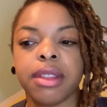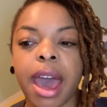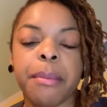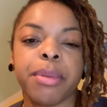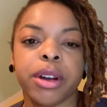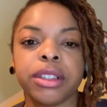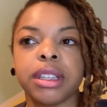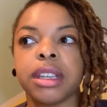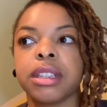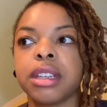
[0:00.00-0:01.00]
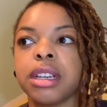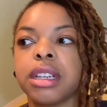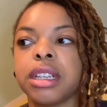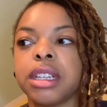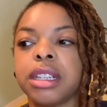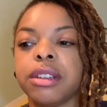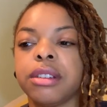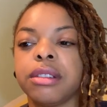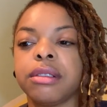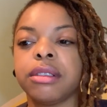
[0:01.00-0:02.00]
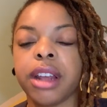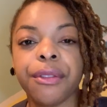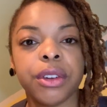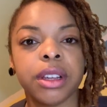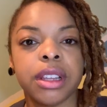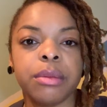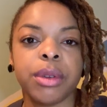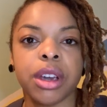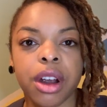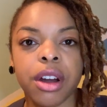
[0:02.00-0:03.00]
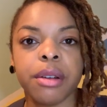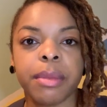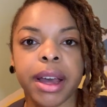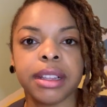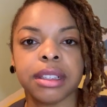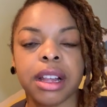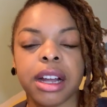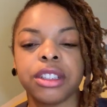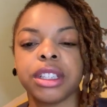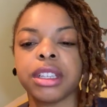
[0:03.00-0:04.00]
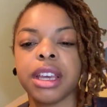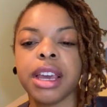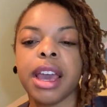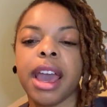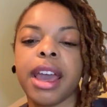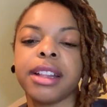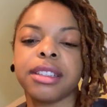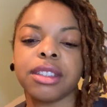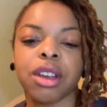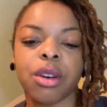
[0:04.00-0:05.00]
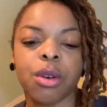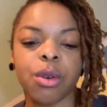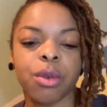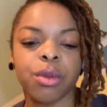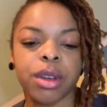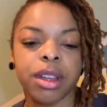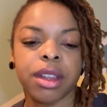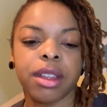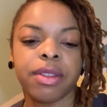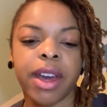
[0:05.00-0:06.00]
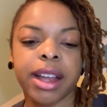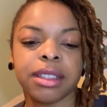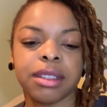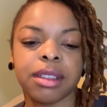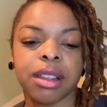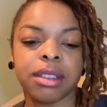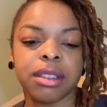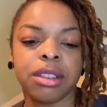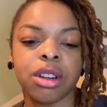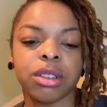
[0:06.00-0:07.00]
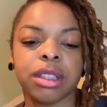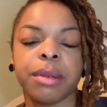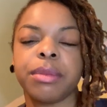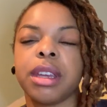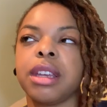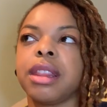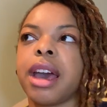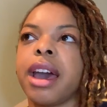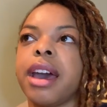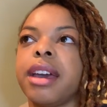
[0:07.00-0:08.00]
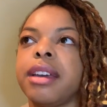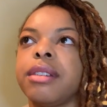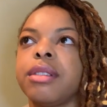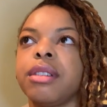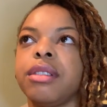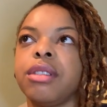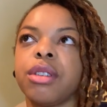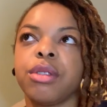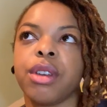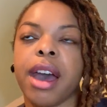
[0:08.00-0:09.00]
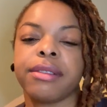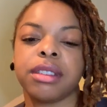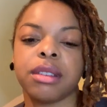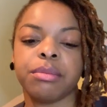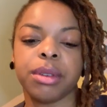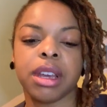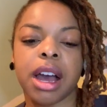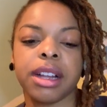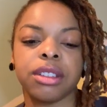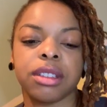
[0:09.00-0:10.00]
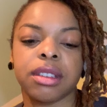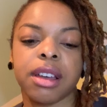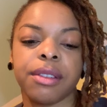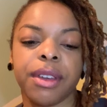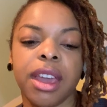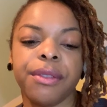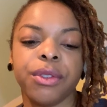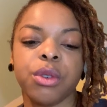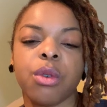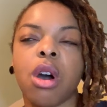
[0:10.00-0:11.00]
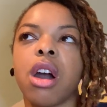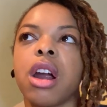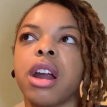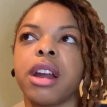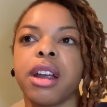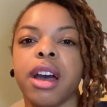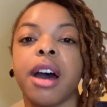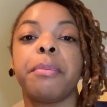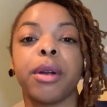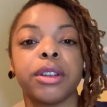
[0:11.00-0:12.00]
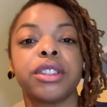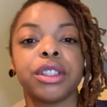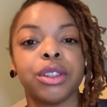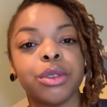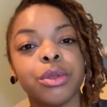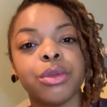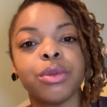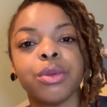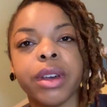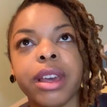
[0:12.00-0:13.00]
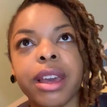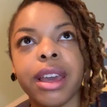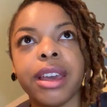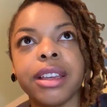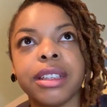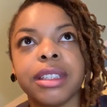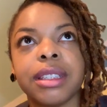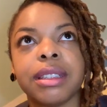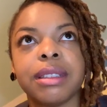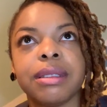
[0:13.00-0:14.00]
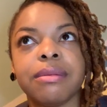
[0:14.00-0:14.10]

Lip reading: that person could definitely be hurt by this logic. And so that's, something that, you have to be conscious of if you are a person who is